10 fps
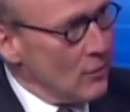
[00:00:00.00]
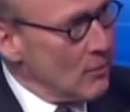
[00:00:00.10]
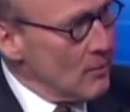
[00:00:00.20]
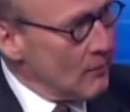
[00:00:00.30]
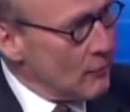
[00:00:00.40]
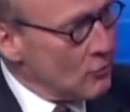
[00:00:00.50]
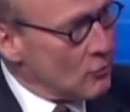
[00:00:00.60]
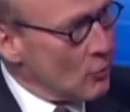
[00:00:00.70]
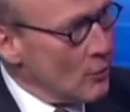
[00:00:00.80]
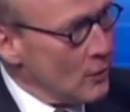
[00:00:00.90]
The Memphis
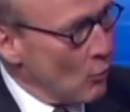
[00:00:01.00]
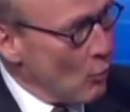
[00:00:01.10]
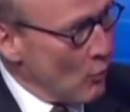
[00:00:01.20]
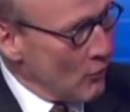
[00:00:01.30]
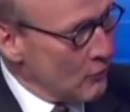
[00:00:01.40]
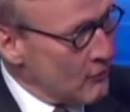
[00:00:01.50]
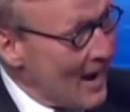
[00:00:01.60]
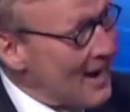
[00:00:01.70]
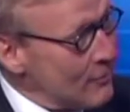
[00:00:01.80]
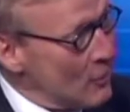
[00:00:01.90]
jury awards
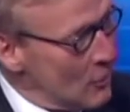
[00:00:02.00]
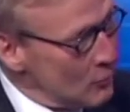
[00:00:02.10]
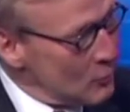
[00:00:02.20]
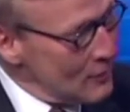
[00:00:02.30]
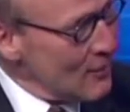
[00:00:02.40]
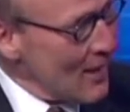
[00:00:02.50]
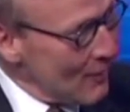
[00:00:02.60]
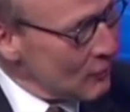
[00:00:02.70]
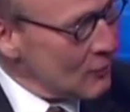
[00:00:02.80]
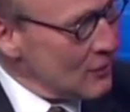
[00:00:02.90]

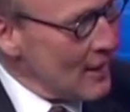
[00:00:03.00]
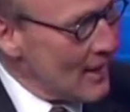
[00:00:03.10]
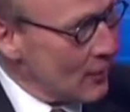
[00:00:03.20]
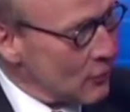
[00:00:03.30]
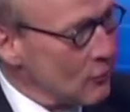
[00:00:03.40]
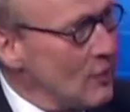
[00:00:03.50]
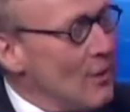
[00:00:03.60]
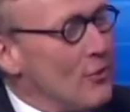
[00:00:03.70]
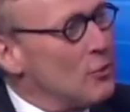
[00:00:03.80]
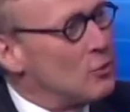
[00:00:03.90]
$500,000.
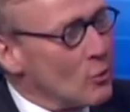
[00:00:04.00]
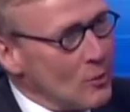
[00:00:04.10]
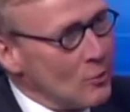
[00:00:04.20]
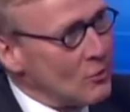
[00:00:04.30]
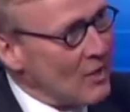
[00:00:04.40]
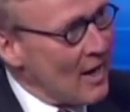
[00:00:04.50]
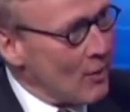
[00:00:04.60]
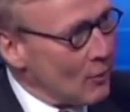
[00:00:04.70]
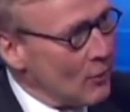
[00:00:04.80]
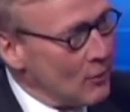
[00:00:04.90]
The jury was
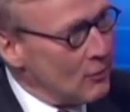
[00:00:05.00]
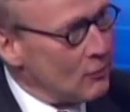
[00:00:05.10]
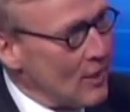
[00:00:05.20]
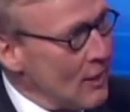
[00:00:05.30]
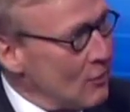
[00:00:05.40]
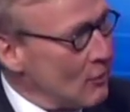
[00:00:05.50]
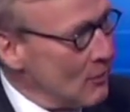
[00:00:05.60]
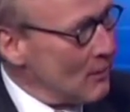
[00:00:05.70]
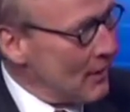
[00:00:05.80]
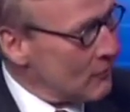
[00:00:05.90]
out on this case
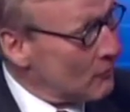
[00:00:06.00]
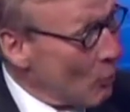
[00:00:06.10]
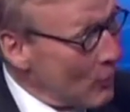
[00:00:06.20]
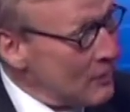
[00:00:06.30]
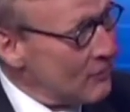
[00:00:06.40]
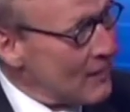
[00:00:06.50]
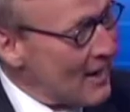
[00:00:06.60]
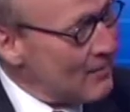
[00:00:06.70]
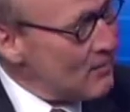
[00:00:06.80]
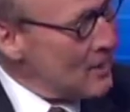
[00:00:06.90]
about
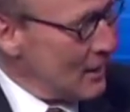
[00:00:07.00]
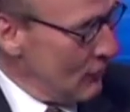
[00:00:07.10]
45 minutes.